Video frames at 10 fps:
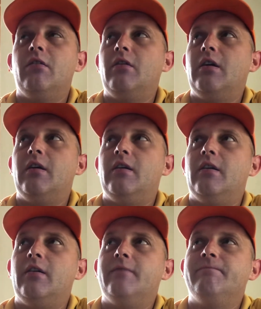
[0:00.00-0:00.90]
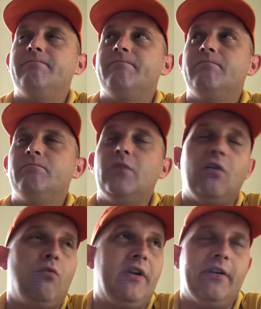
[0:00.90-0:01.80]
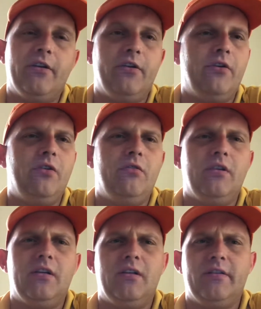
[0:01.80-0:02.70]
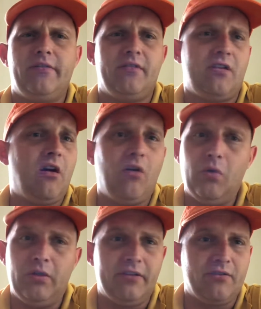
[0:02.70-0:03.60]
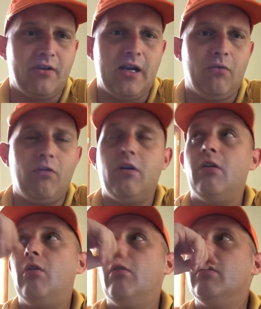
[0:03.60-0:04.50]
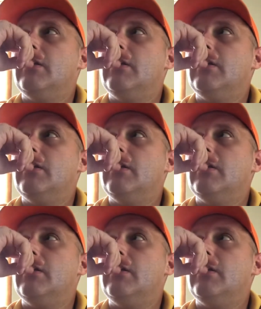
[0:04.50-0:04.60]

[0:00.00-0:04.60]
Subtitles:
a window, there's a hole in the drywall,